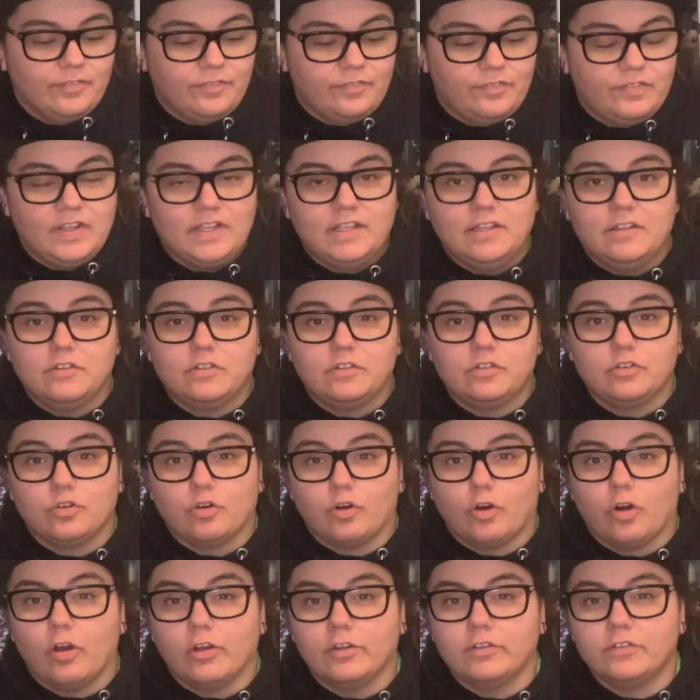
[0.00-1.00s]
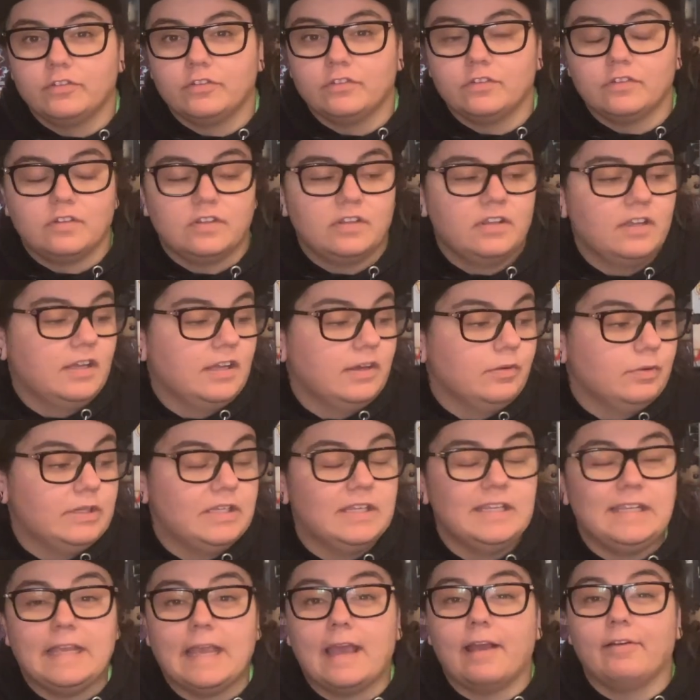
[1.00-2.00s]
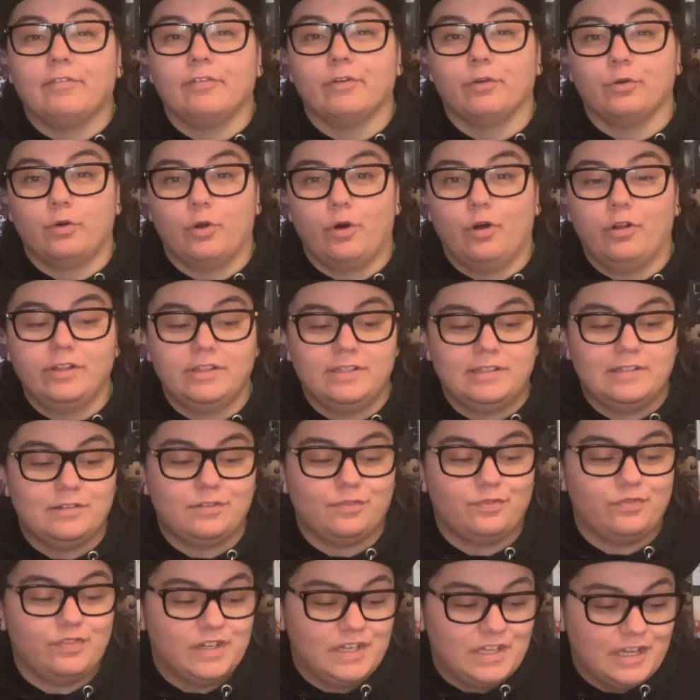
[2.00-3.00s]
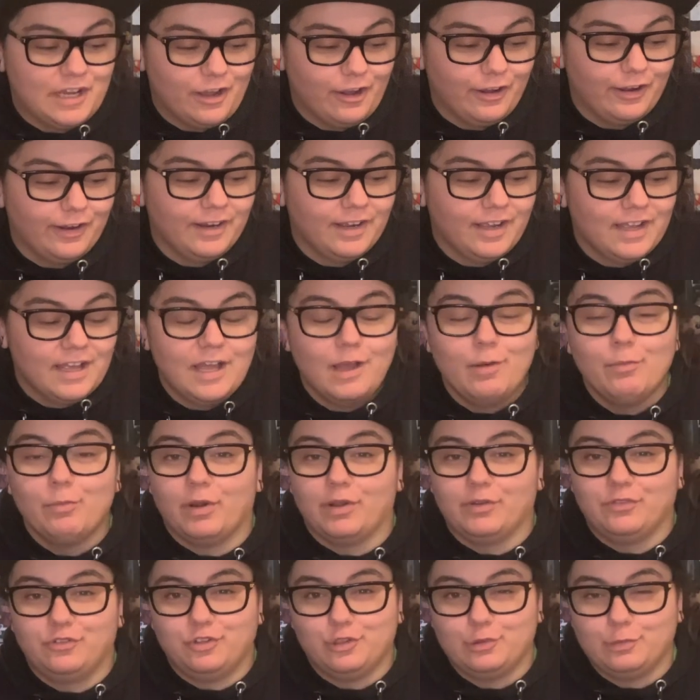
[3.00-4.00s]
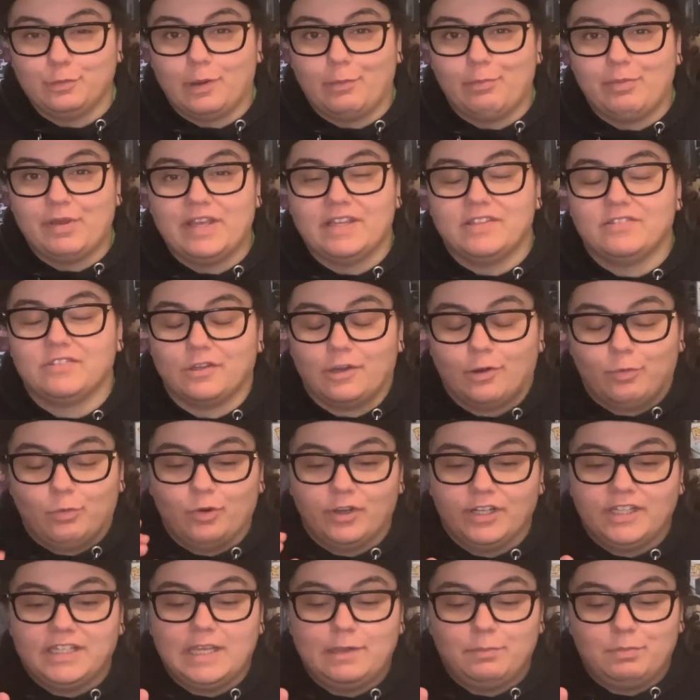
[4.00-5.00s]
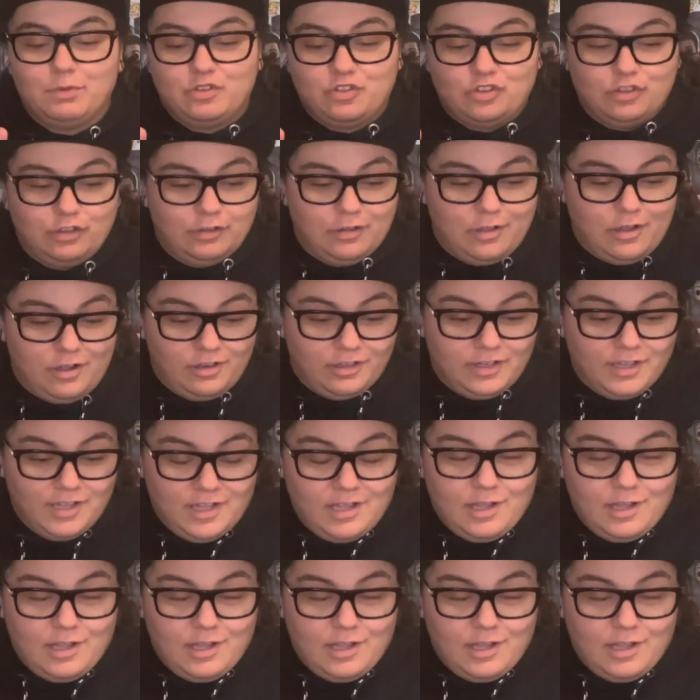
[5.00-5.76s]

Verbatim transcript: Fingers crossed we can get through it all in this video, but I'll do my best, so I won't keep you too long,